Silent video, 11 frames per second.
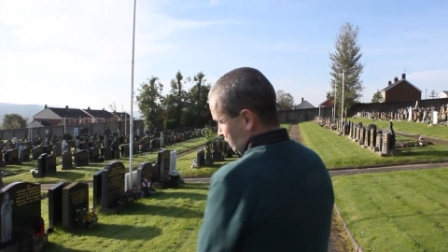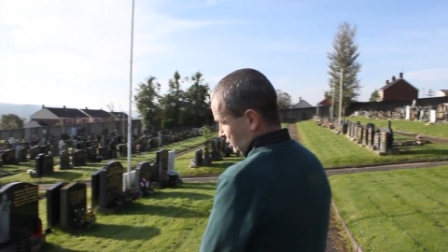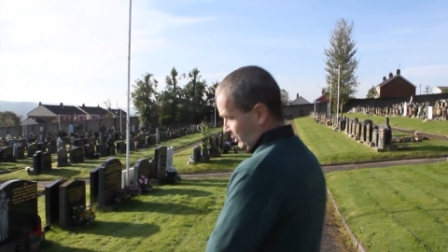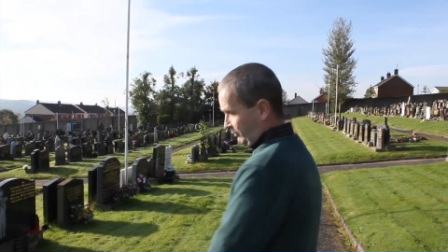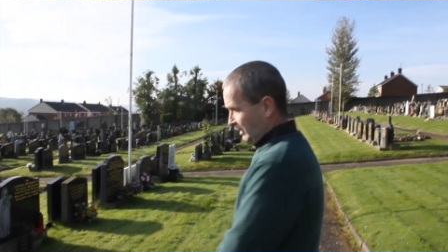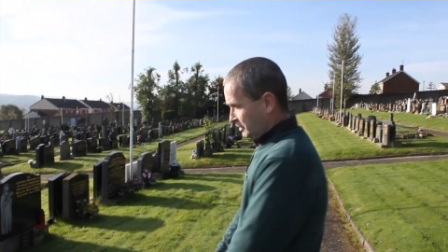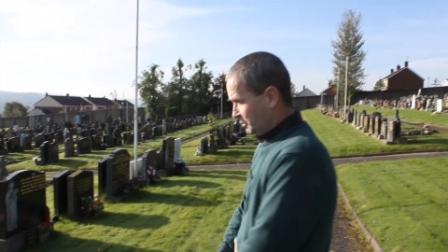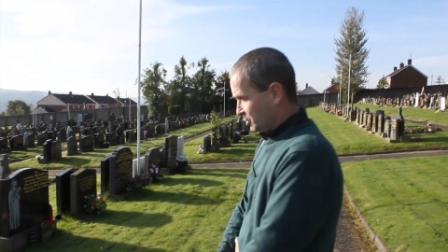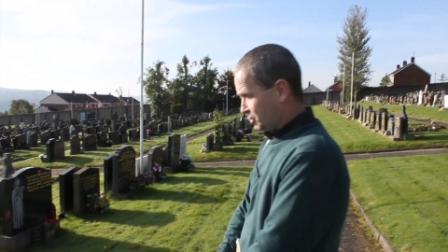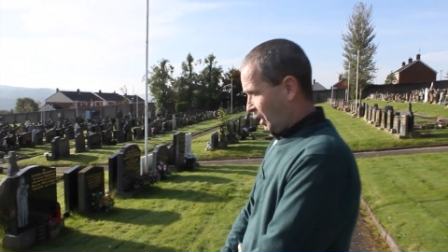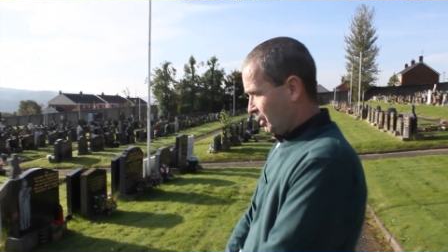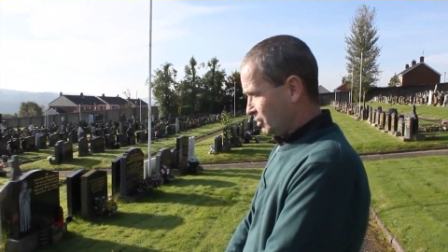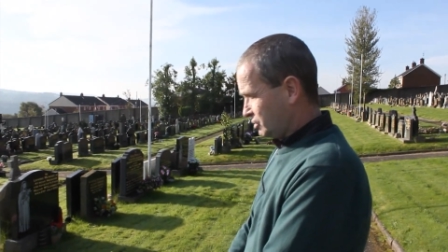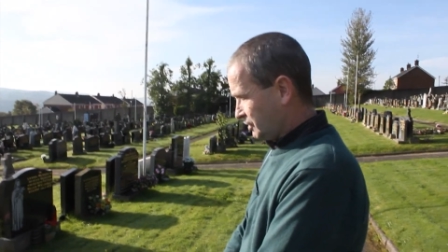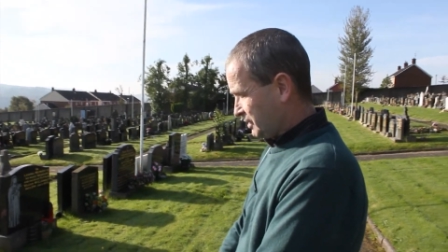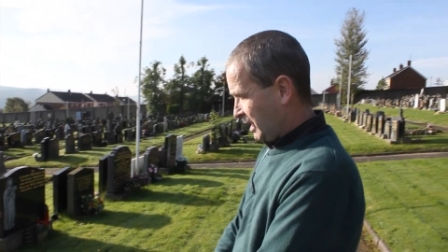The victim of
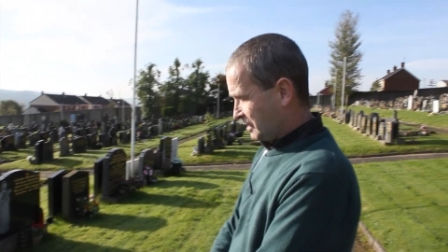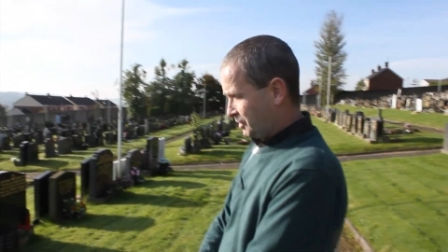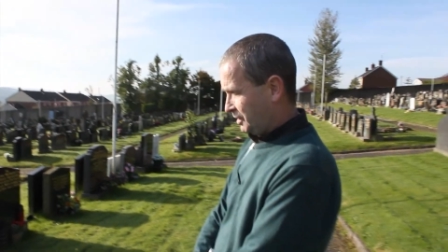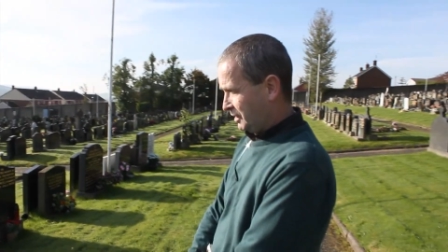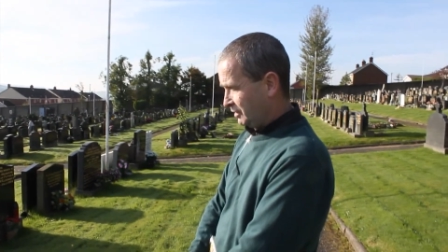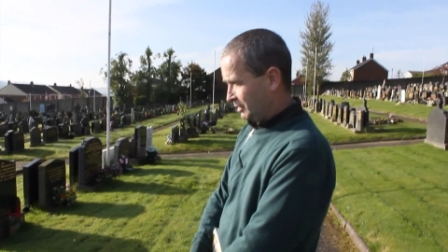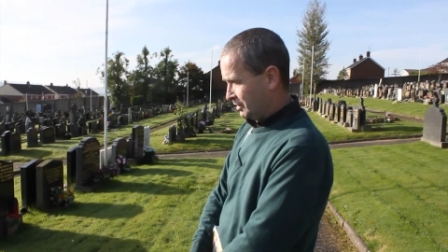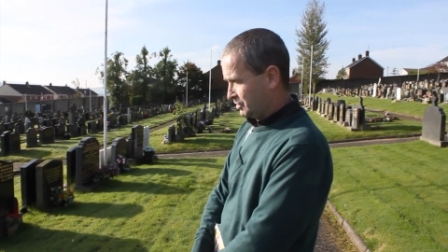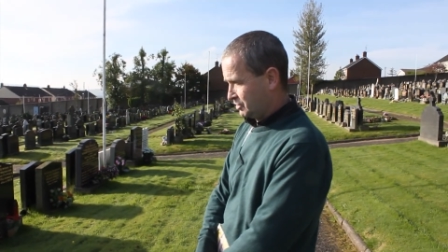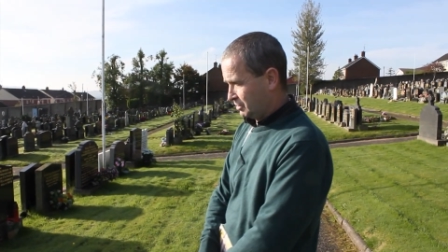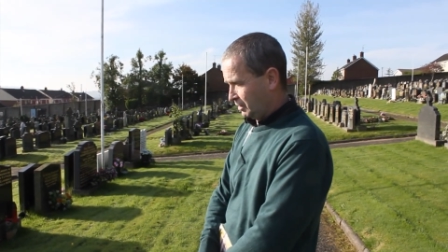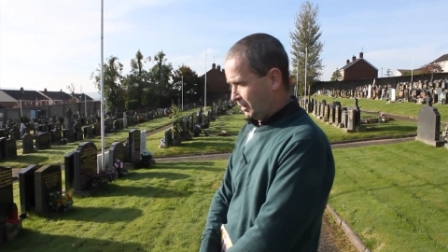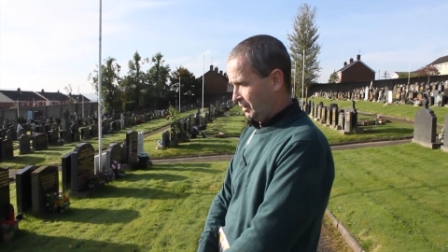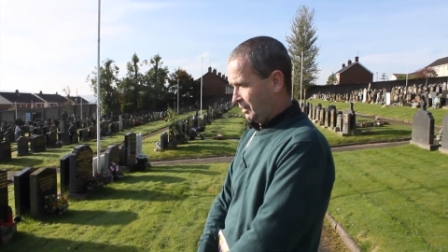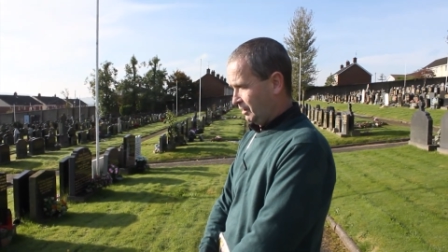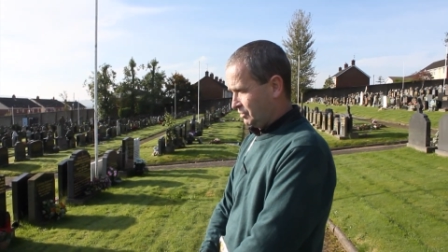Stardust disaster here, this
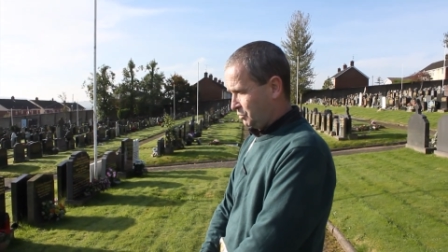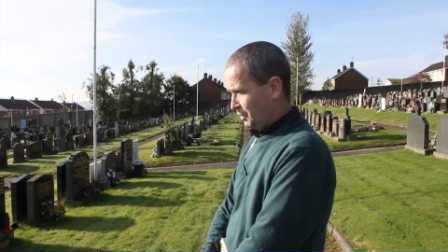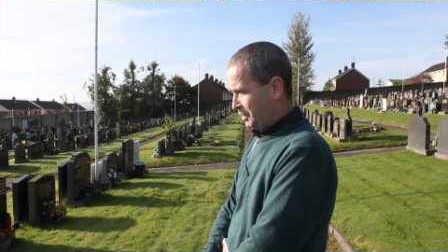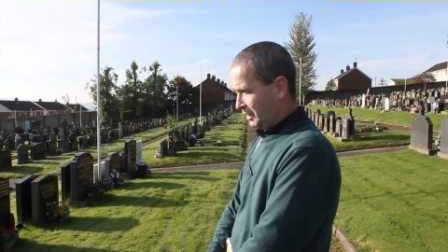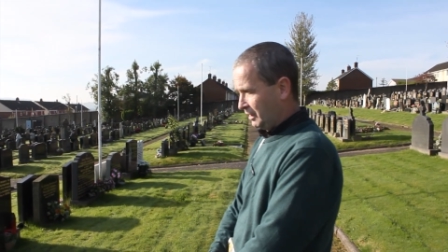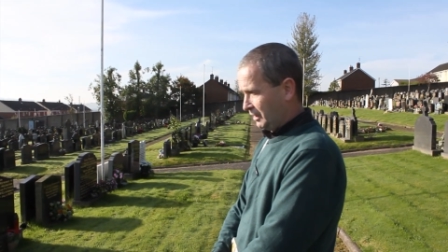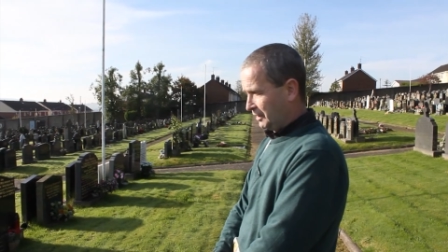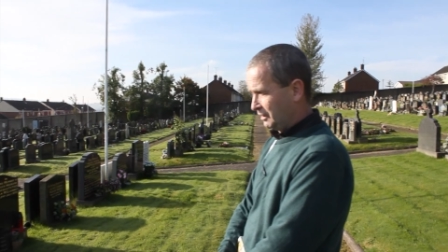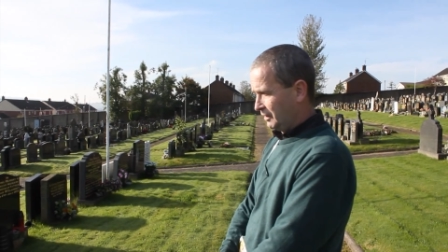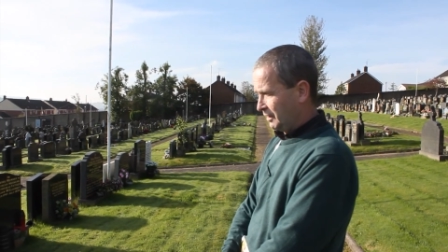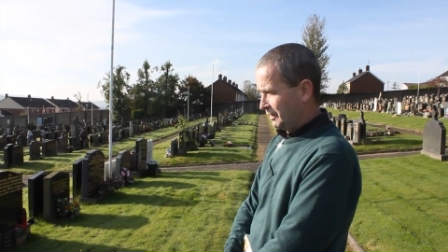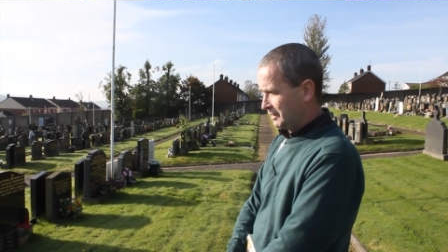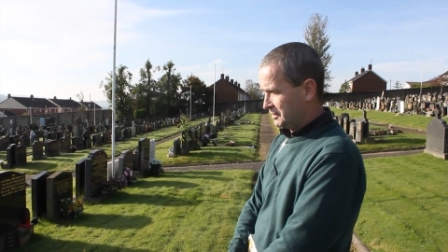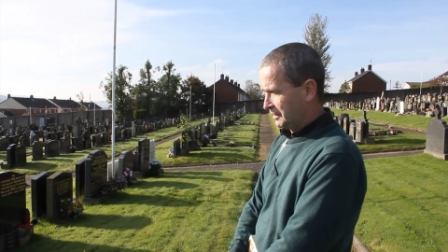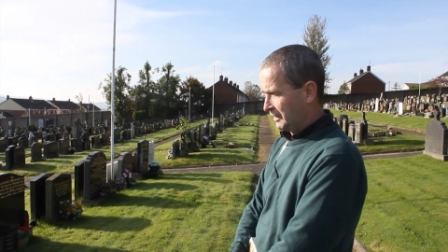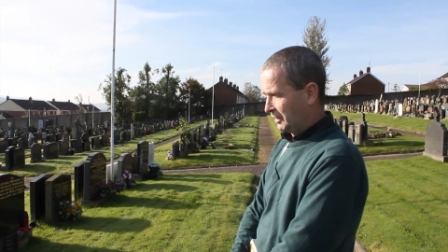wee girl here there,
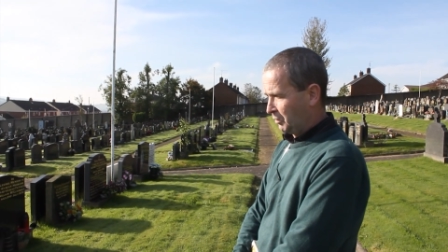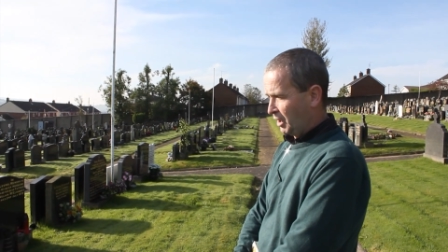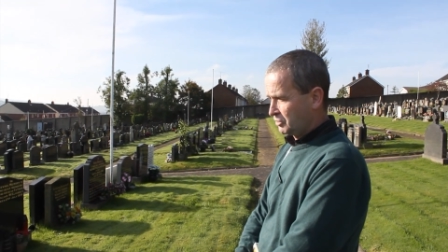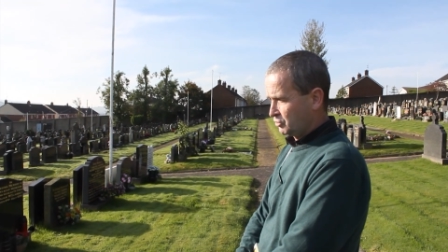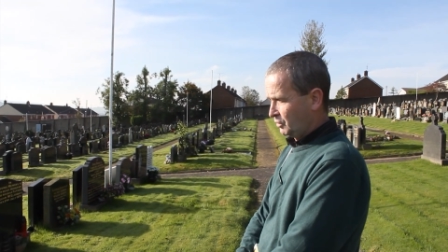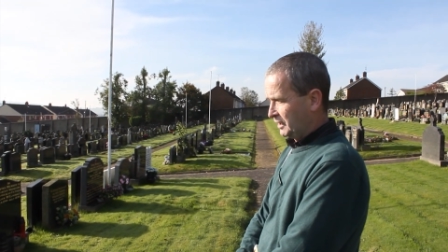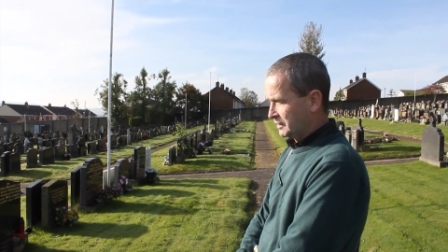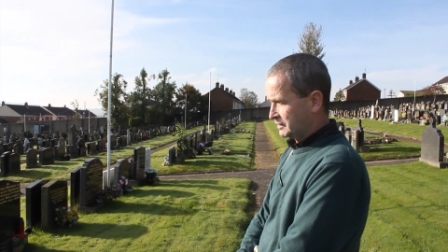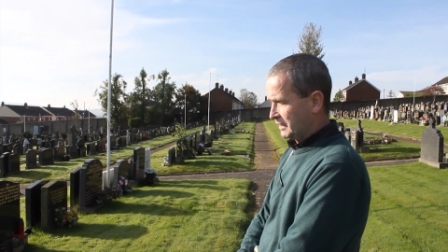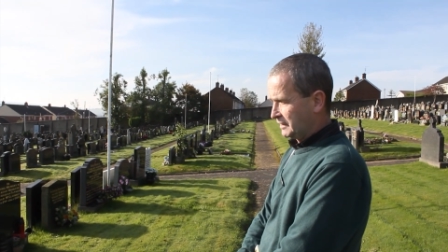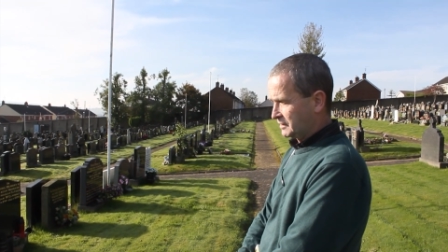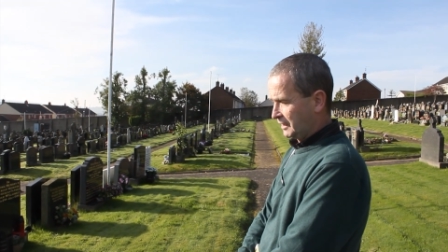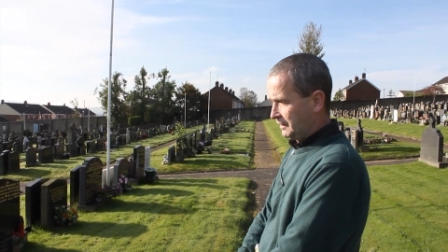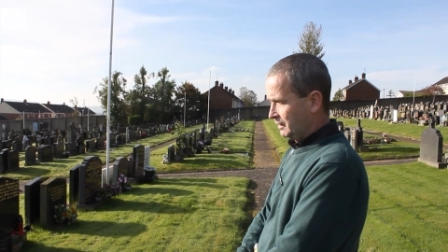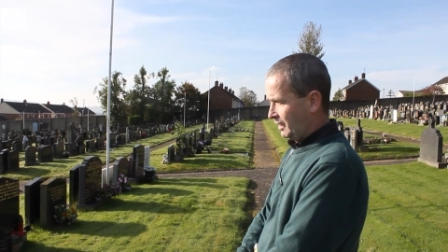1981, she was only aged 19.